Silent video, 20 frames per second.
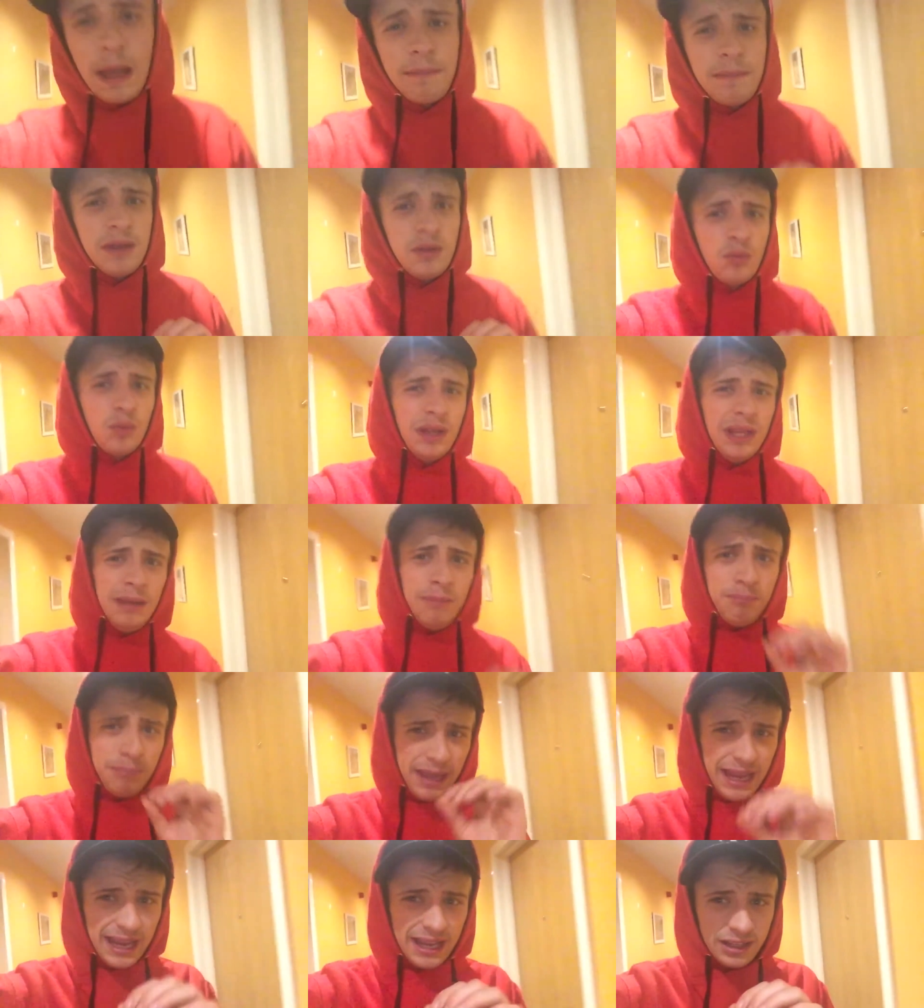I mean when he
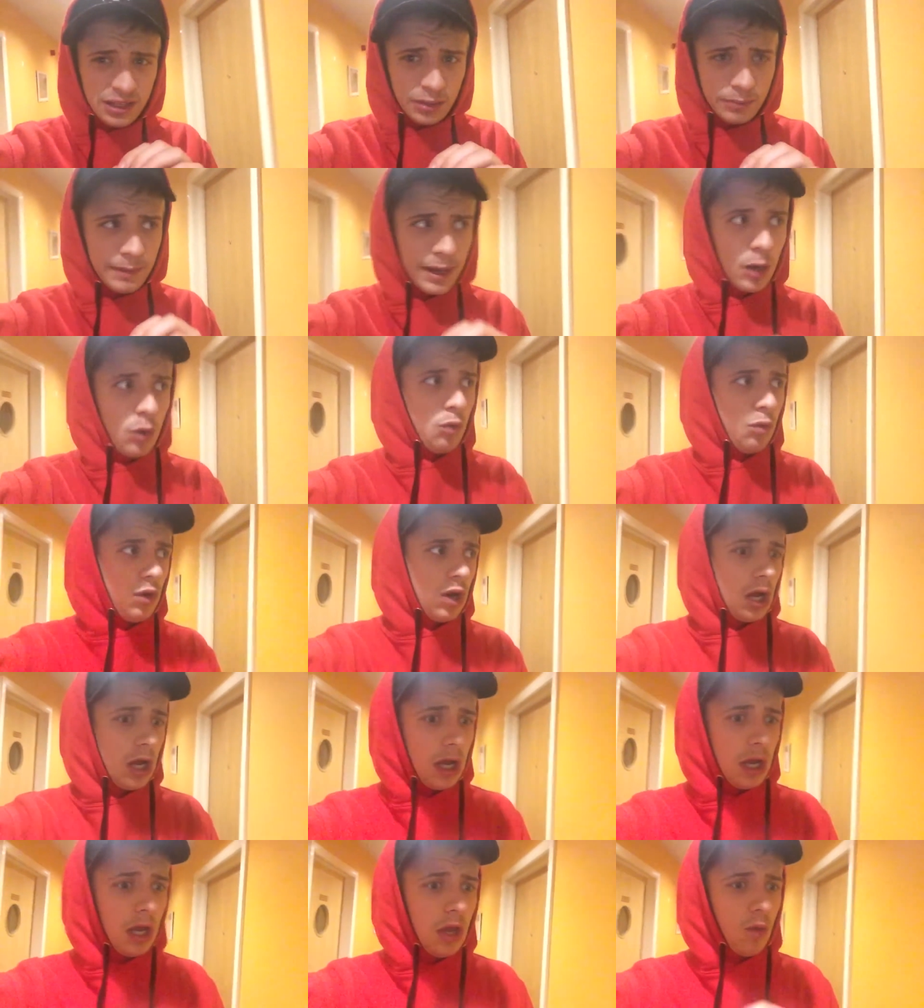baited him out,
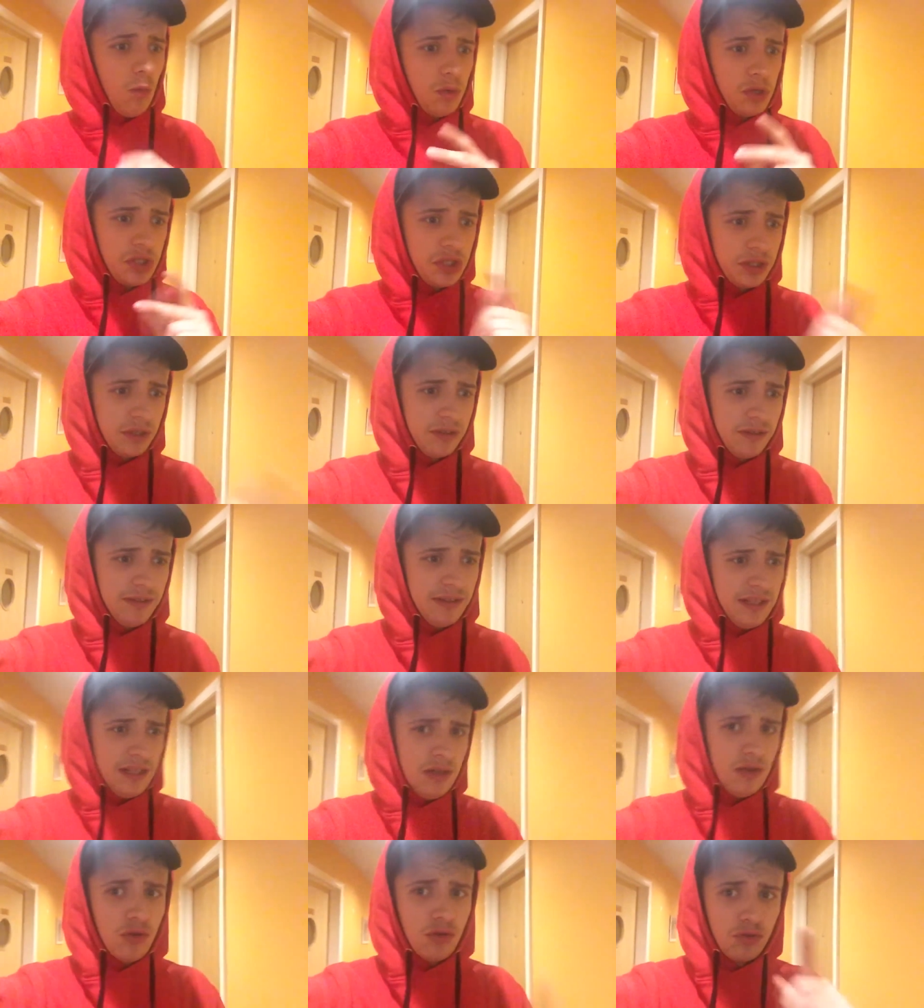which you'll
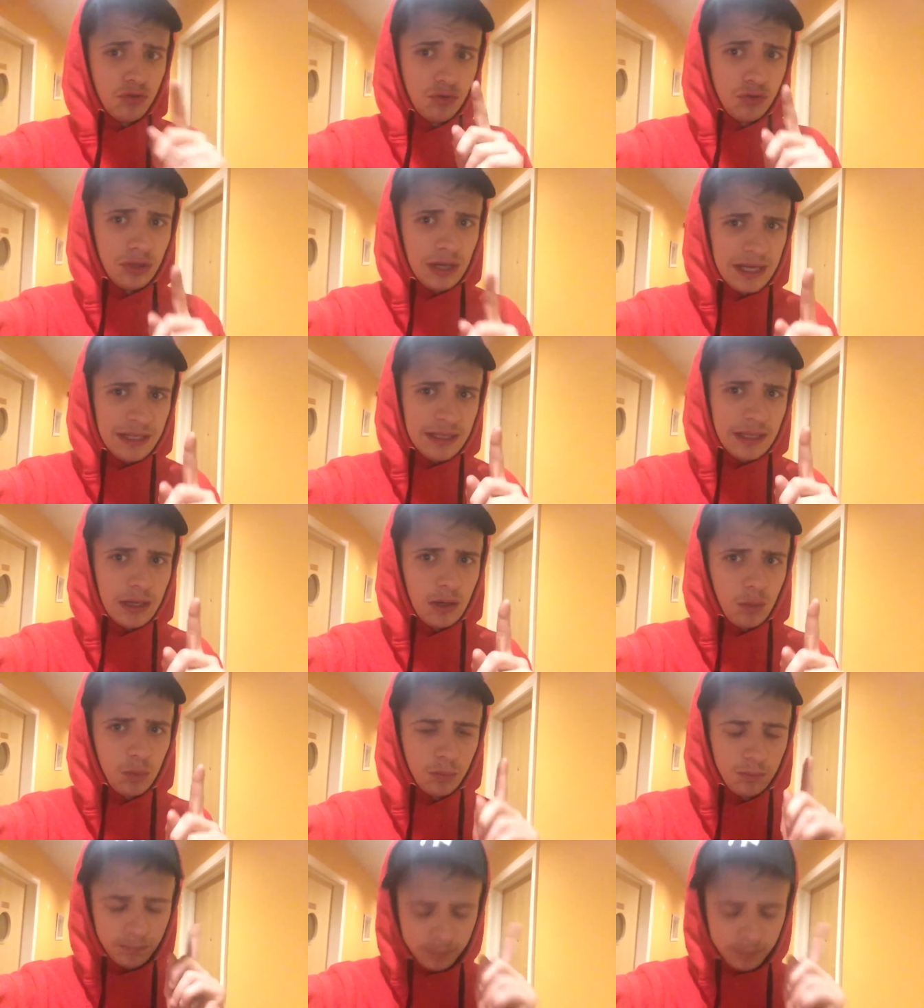see right now.